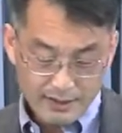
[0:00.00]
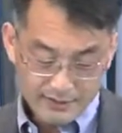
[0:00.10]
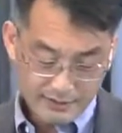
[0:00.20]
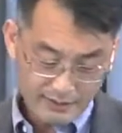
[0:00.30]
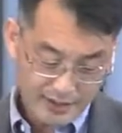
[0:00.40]

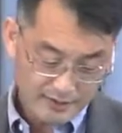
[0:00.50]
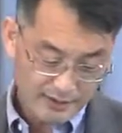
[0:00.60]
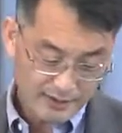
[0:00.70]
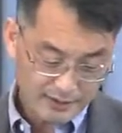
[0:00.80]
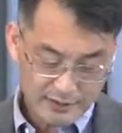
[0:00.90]
You know, I
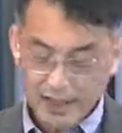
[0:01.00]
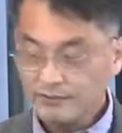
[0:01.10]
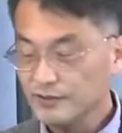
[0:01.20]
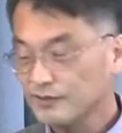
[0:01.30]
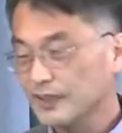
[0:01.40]
look at the
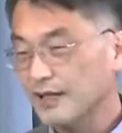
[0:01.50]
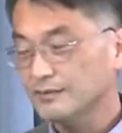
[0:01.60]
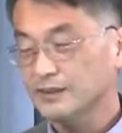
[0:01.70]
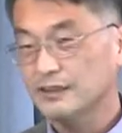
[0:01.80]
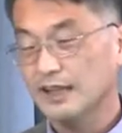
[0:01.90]
life of
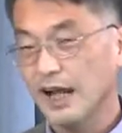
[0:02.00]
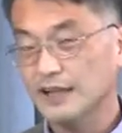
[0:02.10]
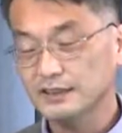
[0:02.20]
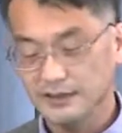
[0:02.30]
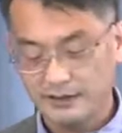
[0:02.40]
Samson and
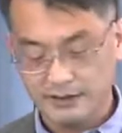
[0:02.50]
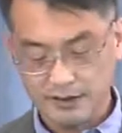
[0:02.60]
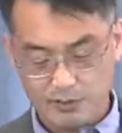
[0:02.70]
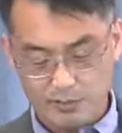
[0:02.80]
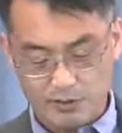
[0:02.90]
I see a
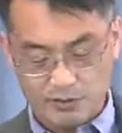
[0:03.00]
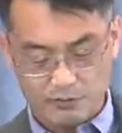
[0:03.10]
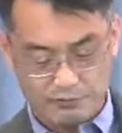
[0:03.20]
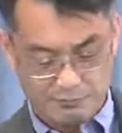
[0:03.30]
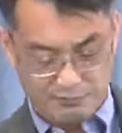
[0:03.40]
number
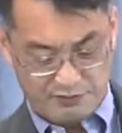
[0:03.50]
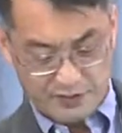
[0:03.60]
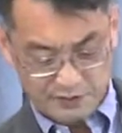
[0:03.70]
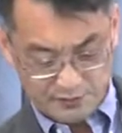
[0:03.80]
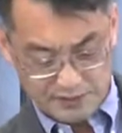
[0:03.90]
of
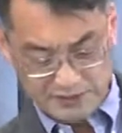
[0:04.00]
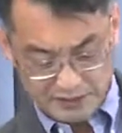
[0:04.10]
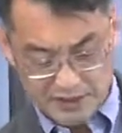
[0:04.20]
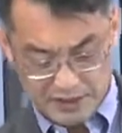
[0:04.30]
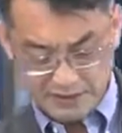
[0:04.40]

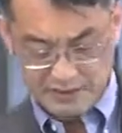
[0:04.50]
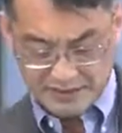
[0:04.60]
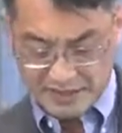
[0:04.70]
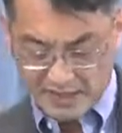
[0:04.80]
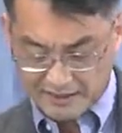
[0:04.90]
victories here
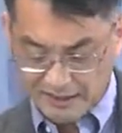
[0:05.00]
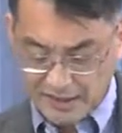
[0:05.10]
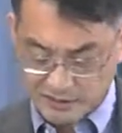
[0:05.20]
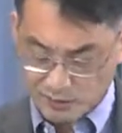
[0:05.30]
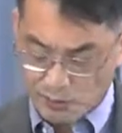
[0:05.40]
and there, and he
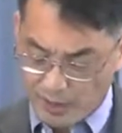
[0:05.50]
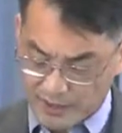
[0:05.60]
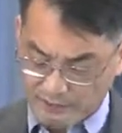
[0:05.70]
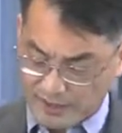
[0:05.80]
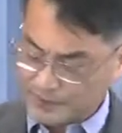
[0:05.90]
has
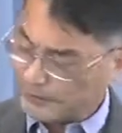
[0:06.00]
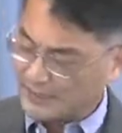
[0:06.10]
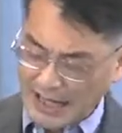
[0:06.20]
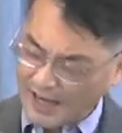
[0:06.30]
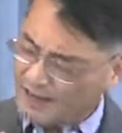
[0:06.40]
quite a resume,
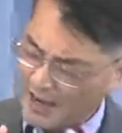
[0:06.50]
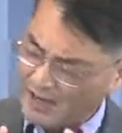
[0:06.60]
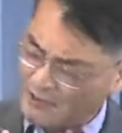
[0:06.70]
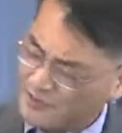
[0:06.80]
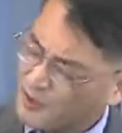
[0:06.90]
and I, I
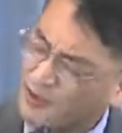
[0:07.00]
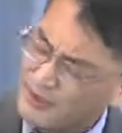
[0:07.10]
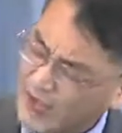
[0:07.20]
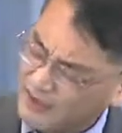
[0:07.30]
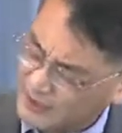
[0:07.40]
have no
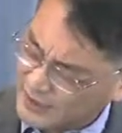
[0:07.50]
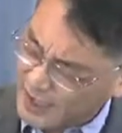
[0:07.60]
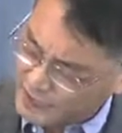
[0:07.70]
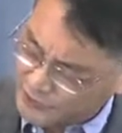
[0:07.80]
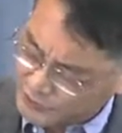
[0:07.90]
doubt that
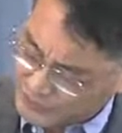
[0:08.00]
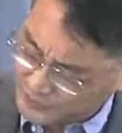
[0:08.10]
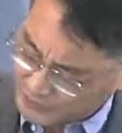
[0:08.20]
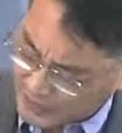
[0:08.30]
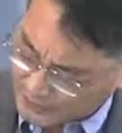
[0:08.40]
God used
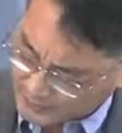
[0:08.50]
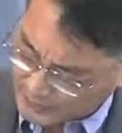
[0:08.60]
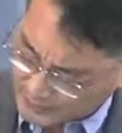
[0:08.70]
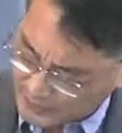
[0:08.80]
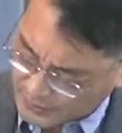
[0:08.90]
him sovereignly.